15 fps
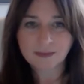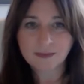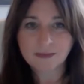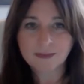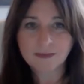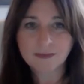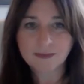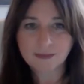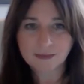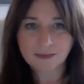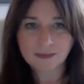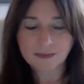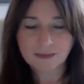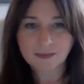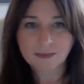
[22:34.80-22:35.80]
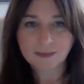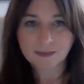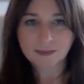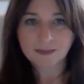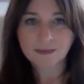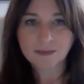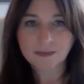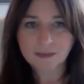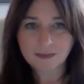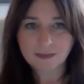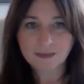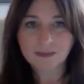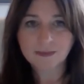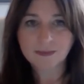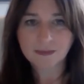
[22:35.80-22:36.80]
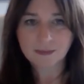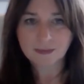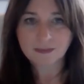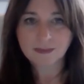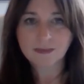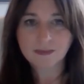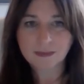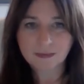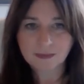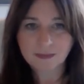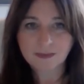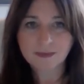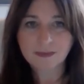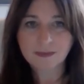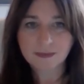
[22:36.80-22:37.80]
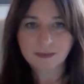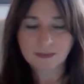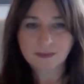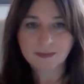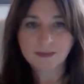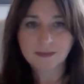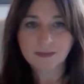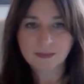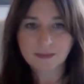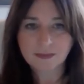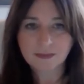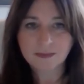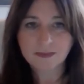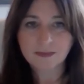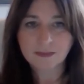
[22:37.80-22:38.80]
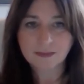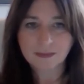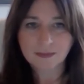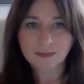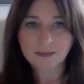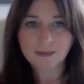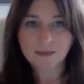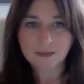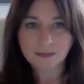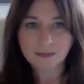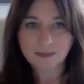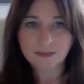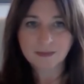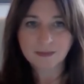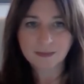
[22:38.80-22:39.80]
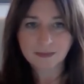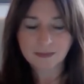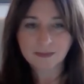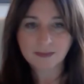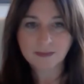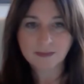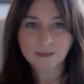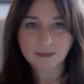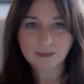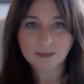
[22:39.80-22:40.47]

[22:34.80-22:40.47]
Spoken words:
(silent)